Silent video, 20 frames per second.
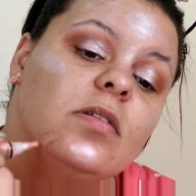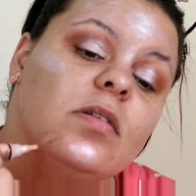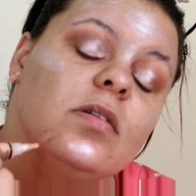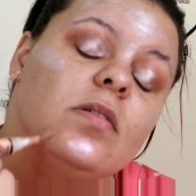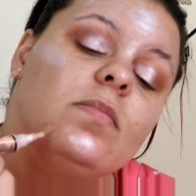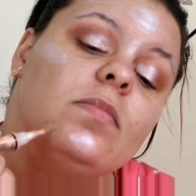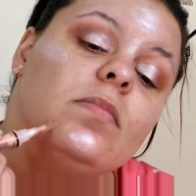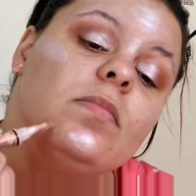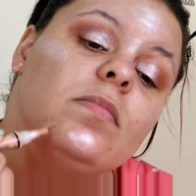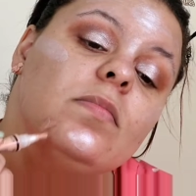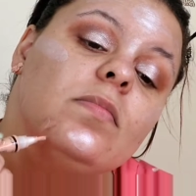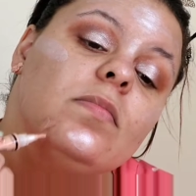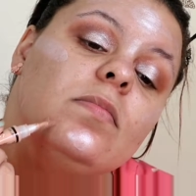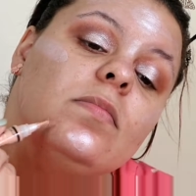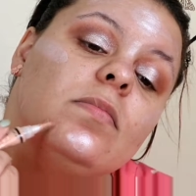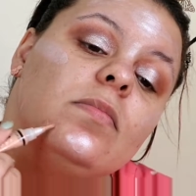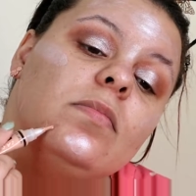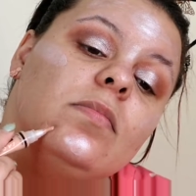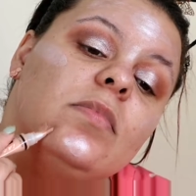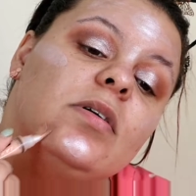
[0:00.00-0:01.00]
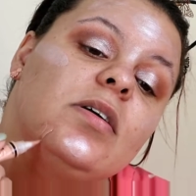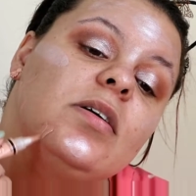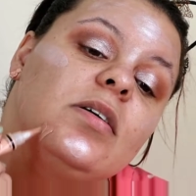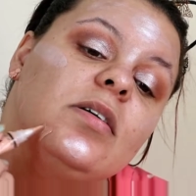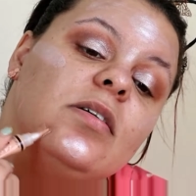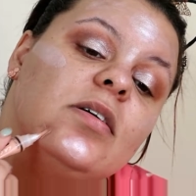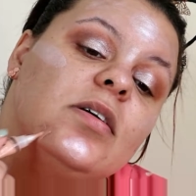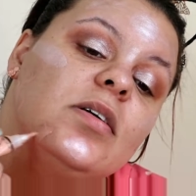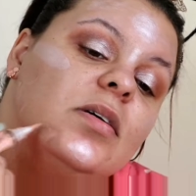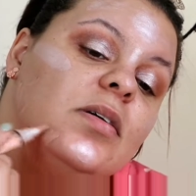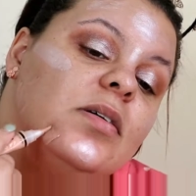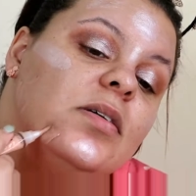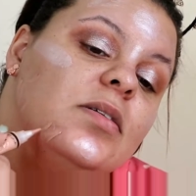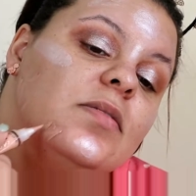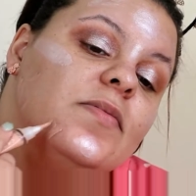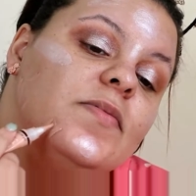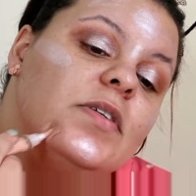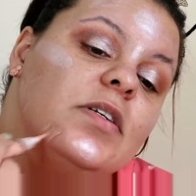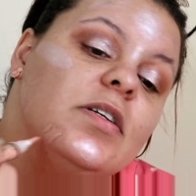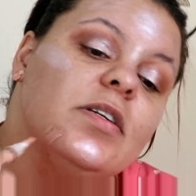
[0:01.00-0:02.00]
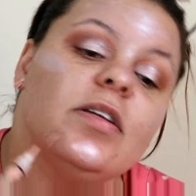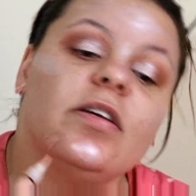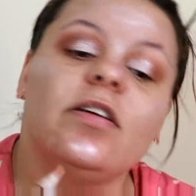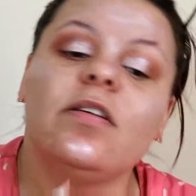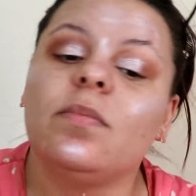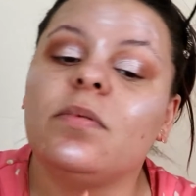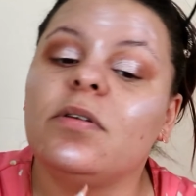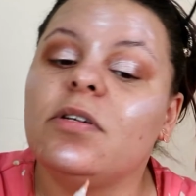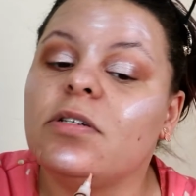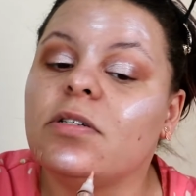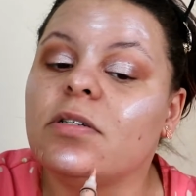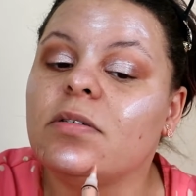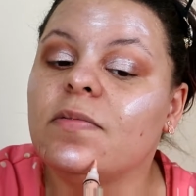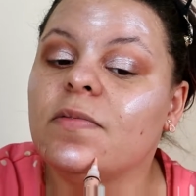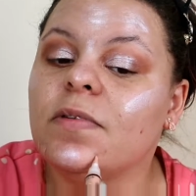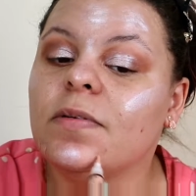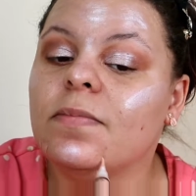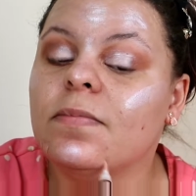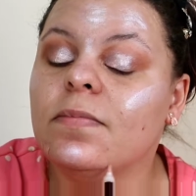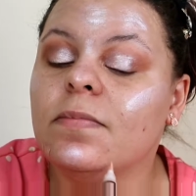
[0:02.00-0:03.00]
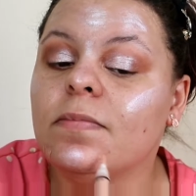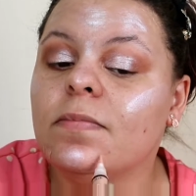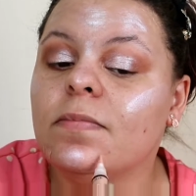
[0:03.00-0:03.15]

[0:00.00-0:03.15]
get my African hair products from.